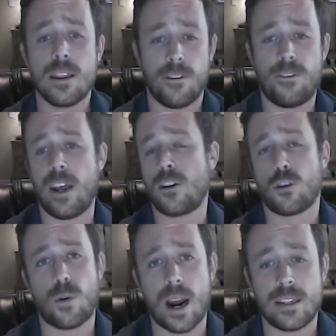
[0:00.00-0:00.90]
the financial
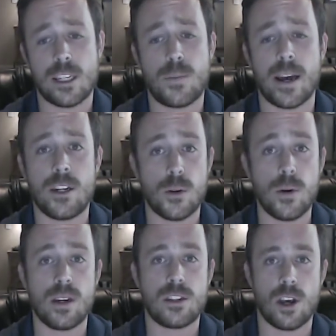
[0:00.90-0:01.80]
crisis by
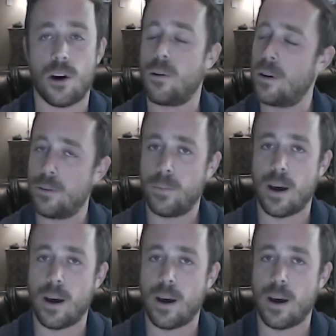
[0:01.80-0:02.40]
doing so